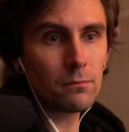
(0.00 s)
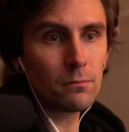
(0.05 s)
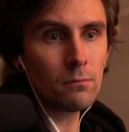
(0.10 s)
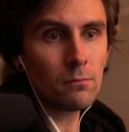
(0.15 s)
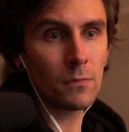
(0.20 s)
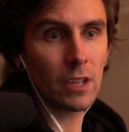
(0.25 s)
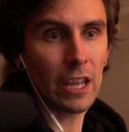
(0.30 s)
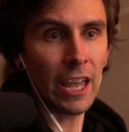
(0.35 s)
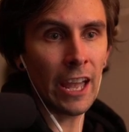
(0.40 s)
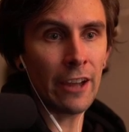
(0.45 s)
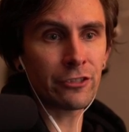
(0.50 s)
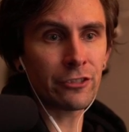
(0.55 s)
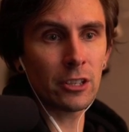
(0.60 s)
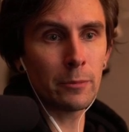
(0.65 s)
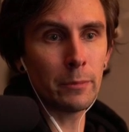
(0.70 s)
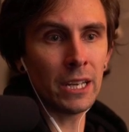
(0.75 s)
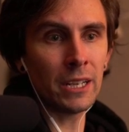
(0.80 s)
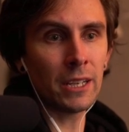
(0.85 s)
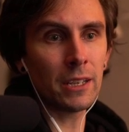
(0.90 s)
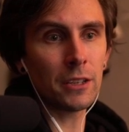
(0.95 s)
every
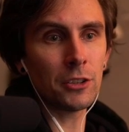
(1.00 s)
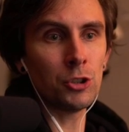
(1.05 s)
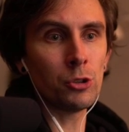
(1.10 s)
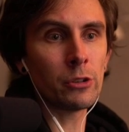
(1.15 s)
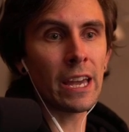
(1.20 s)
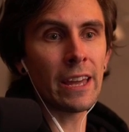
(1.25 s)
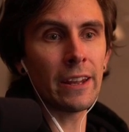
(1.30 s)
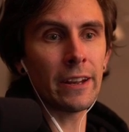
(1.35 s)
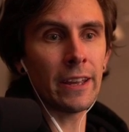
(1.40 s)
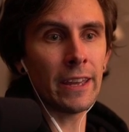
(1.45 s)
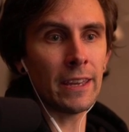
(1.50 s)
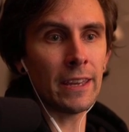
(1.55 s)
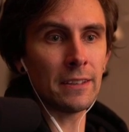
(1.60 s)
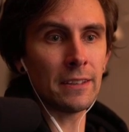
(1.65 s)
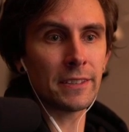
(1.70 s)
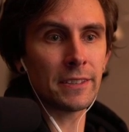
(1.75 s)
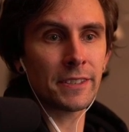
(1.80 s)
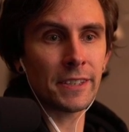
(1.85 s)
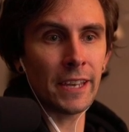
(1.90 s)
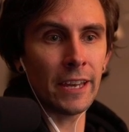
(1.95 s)
minute you get a
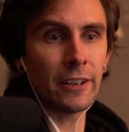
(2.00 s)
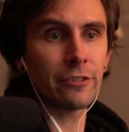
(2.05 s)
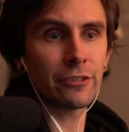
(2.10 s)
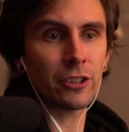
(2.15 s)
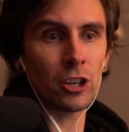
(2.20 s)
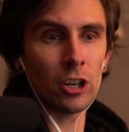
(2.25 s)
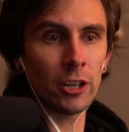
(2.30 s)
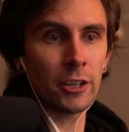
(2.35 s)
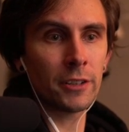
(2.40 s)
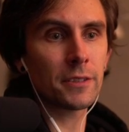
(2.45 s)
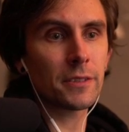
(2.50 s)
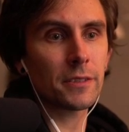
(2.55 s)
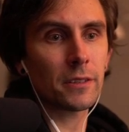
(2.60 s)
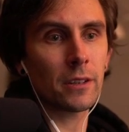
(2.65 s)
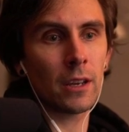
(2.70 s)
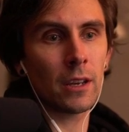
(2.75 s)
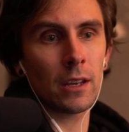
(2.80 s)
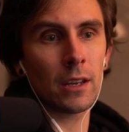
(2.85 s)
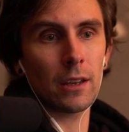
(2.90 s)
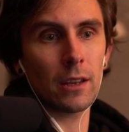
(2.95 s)
set of cards,
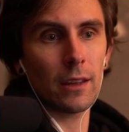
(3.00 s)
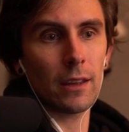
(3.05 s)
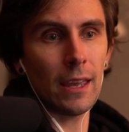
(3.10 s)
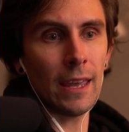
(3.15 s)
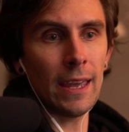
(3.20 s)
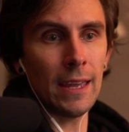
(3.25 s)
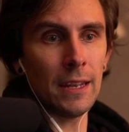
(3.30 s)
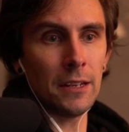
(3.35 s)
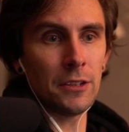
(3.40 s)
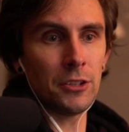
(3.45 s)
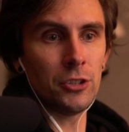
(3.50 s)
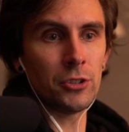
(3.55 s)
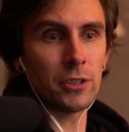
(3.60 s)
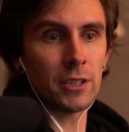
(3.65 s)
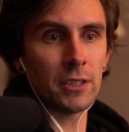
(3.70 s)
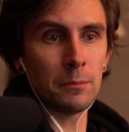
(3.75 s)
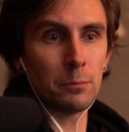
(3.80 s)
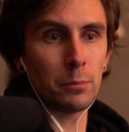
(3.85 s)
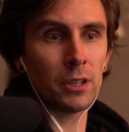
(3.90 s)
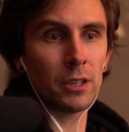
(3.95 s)
and you
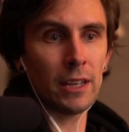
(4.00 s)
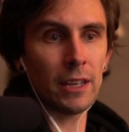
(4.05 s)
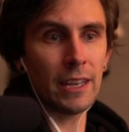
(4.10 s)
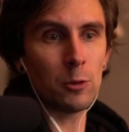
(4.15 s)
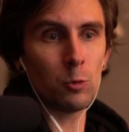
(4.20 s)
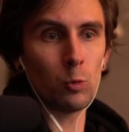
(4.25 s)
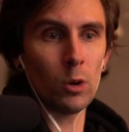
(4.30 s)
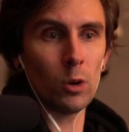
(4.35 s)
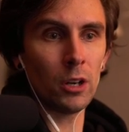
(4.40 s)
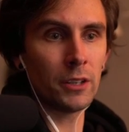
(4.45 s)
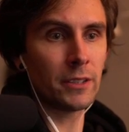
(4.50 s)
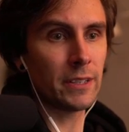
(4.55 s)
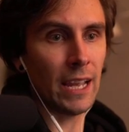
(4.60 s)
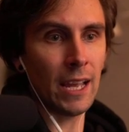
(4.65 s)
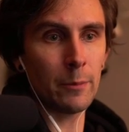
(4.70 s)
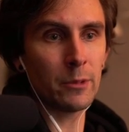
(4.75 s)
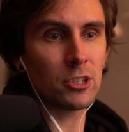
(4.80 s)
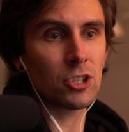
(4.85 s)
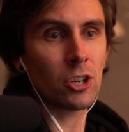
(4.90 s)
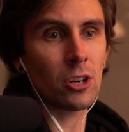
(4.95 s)
can play 1
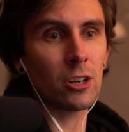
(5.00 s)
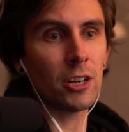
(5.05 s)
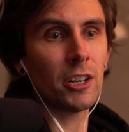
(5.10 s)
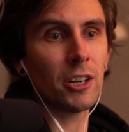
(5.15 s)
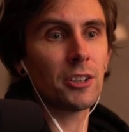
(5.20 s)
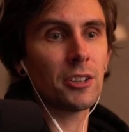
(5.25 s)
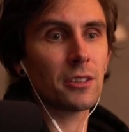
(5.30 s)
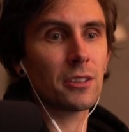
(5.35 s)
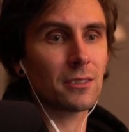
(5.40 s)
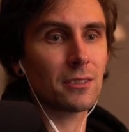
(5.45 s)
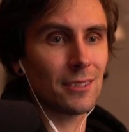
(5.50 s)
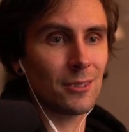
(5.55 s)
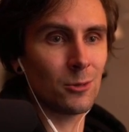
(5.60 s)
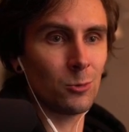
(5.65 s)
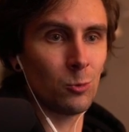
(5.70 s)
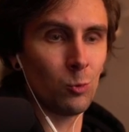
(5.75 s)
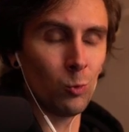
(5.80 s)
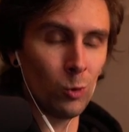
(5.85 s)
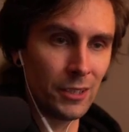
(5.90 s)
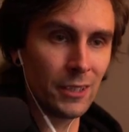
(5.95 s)
damage card,
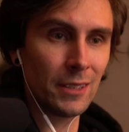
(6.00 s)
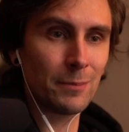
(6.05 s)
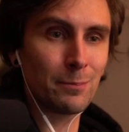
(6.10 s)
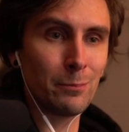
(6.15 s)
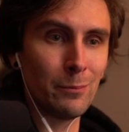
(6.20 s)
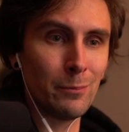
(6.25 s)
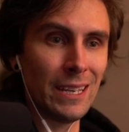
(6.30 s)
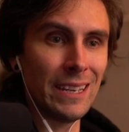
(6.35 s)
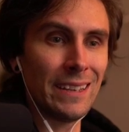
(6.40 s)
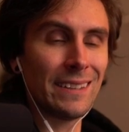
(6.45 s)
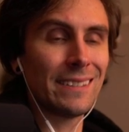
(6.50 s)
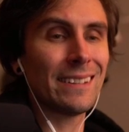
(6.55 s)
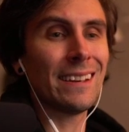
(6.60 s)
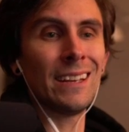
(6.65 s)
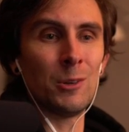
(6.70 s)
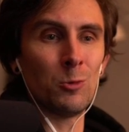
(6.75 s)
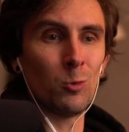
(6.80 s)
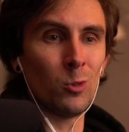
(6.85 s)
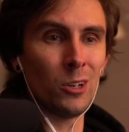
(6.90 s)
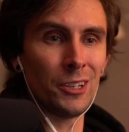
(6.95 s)
1 mit,
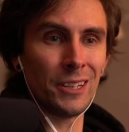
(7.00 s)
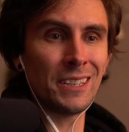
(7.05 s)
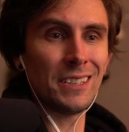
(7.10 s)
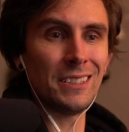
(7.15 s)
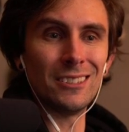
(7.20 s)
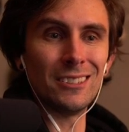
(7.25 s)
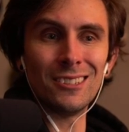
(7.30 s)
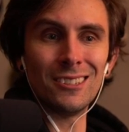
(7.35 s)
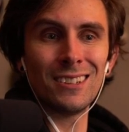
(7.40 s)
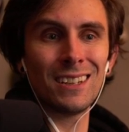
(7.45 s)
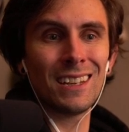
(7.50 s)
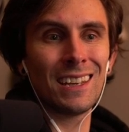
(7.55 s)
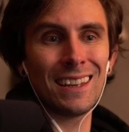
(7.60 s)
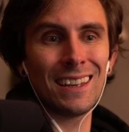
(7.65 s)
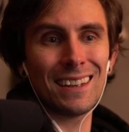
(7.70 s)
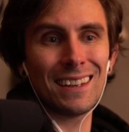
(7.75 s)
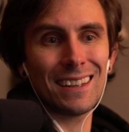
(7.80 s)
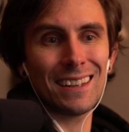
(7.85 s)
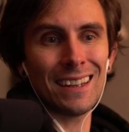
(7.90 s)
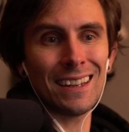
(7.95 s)
and 1 heal.
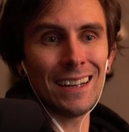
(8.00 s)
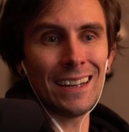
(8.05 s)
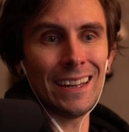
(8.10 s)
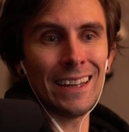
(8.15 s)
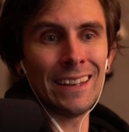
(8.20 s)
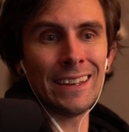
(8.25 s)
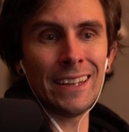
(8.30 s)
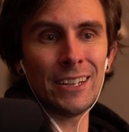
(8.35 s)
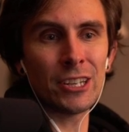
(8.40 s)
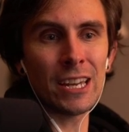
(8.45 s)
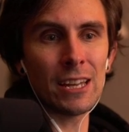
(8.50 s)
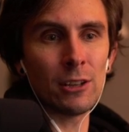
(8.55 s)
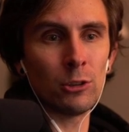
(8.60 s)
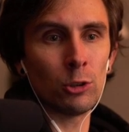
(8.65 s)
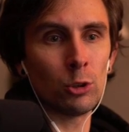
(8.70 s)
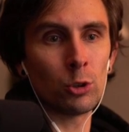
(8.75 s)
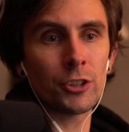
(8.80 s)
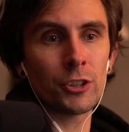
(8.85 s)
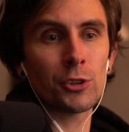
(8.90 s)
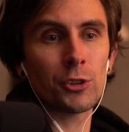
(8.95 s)
And then you get
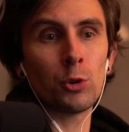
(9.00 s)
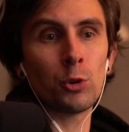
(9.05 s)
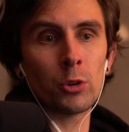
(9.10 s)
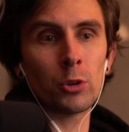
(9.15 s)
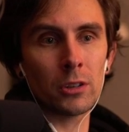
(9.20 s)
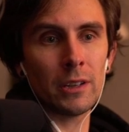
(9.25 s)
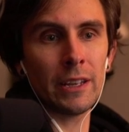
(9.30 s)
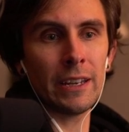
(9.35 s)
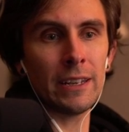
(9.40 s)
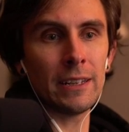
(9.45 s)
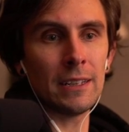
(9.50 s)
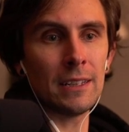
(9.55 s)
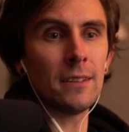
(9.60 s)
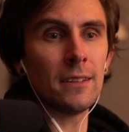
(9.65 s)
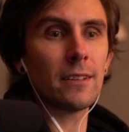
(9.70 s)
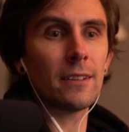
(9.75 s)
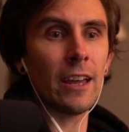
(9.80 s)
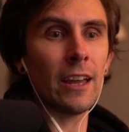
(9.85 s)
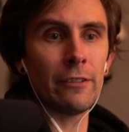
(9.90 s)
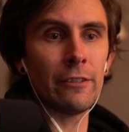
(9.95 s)
Lord or Lady
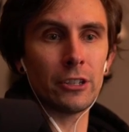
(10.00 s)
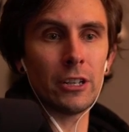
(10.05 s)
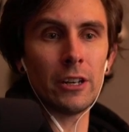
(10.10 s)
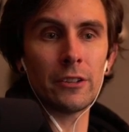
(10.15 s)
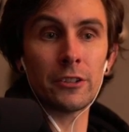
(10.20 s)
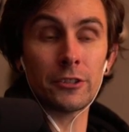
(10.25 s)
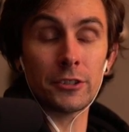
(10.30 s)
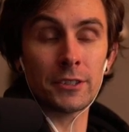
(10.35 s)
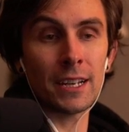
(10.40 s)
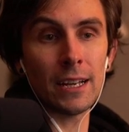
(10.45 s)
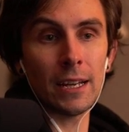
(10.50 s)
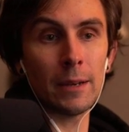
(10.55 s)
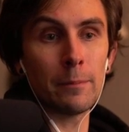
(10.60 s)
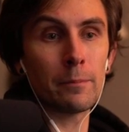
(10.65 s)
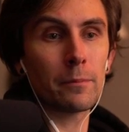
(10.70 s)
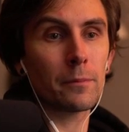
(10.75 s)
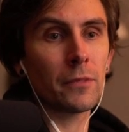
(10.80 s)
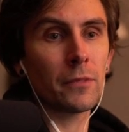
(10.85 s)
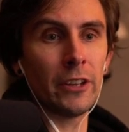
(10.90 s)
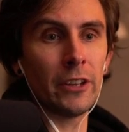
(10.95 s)
every other time.
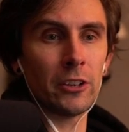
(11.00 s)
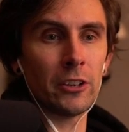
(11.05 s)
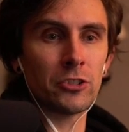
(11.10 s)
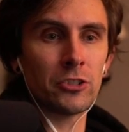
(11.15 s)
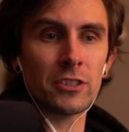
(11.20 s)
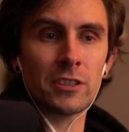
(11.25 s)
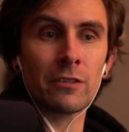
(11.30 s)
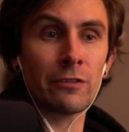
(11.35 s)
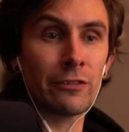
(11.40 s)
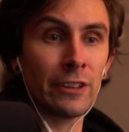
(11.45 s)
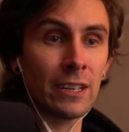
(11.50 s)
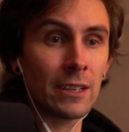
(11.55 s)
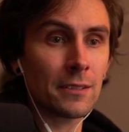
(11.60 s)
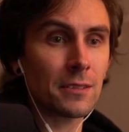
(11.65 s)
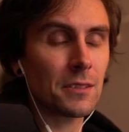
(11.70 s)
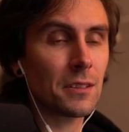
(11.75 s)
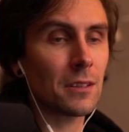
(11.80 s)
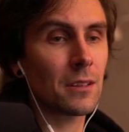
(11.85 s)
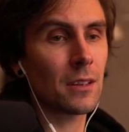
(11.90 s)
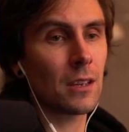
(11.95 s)
They're just
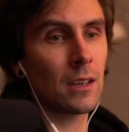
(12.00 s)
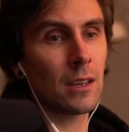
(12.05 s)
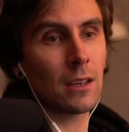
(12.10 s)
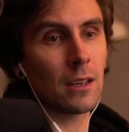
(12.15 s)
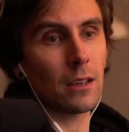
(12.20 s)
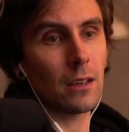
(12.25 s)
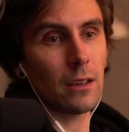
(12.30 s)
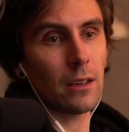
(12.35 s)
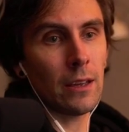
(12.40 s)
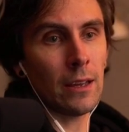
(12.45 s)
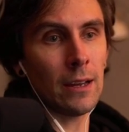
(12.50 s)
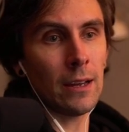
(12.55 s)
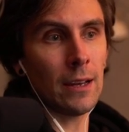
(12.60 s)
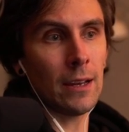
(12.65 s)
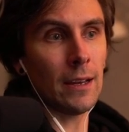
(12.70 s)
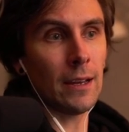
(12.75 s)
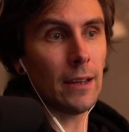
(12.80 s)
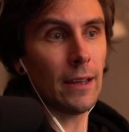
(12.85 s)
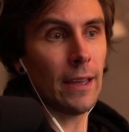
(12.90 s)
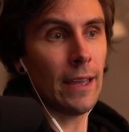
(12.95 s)
fixed.
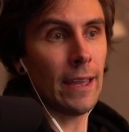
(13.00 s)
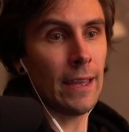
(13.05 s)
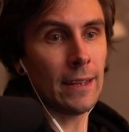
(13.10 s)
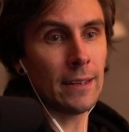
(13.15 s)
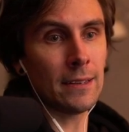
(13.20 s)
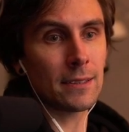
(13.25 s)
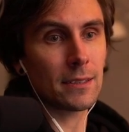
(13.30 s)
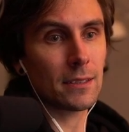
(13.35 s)
And